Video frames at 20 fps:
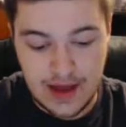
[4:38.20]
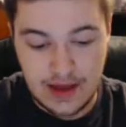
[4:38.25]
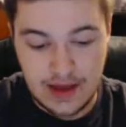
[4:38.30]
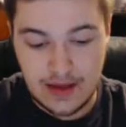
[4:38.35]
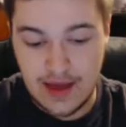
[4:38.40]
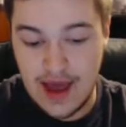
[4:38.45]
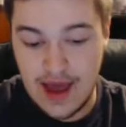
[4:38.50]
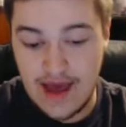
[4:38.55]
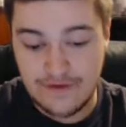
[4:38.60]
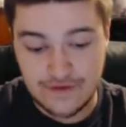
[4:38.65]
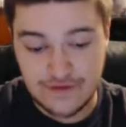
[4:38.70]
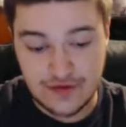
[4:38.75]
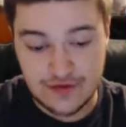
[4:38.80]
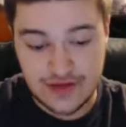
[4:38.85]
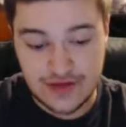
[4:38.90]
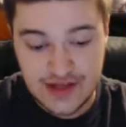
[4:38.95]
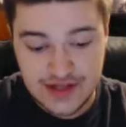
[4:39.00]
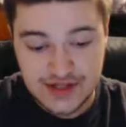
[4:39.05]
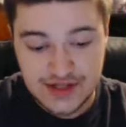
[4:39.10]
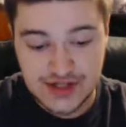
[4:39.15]
after
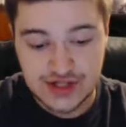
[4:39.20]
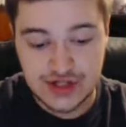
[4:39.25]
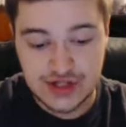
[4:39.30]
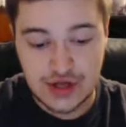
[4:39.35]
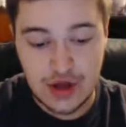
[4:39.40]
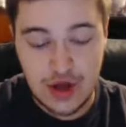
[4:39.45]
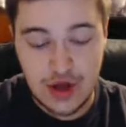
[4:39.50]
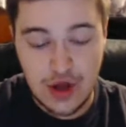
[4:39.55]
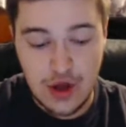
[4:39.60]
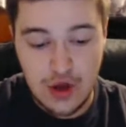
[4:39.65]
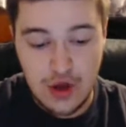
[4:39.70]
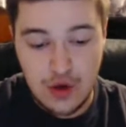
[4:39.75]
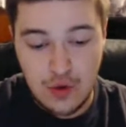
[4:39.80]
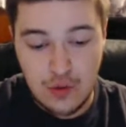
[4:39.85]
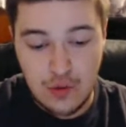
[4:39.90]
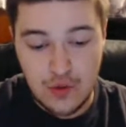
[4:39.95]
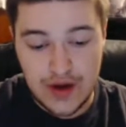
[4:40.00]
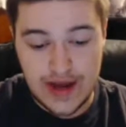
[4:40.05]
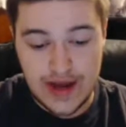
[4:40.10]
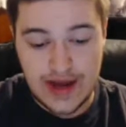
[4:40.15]
this,
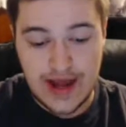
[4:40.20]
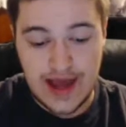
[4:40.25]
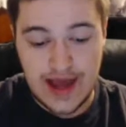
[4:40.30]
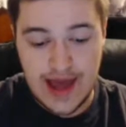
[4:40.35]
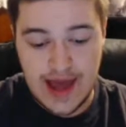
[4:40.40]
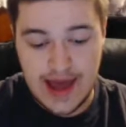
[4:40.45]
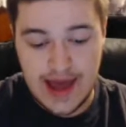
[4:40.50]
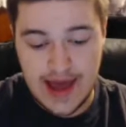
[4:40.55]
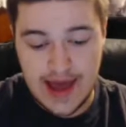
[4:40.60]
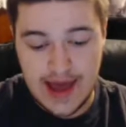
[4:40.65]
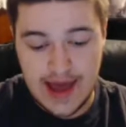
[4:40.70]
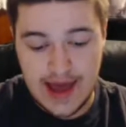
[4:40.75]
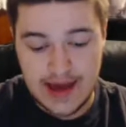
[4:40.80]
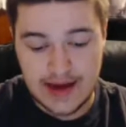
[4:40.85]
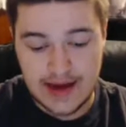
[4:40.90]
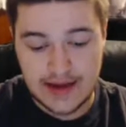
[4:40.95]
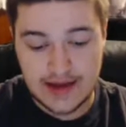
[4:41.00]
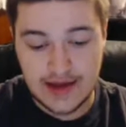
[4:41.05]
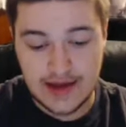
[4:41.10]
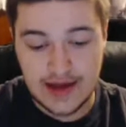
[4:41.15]
we
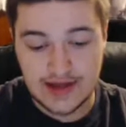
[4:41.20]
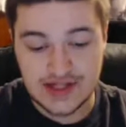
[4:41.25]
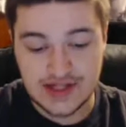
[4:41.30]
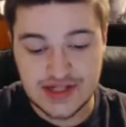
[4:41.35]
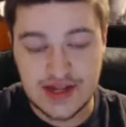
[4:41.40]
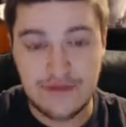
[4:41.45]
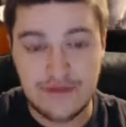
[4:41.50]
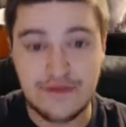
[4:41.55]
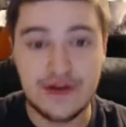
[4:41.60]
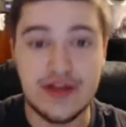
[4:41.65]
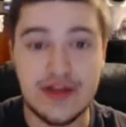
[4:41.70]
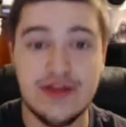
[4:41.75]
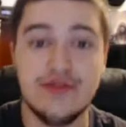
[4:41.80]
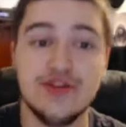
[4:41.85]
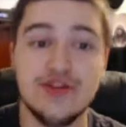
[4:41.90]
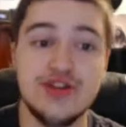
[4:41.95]
had Stephanie.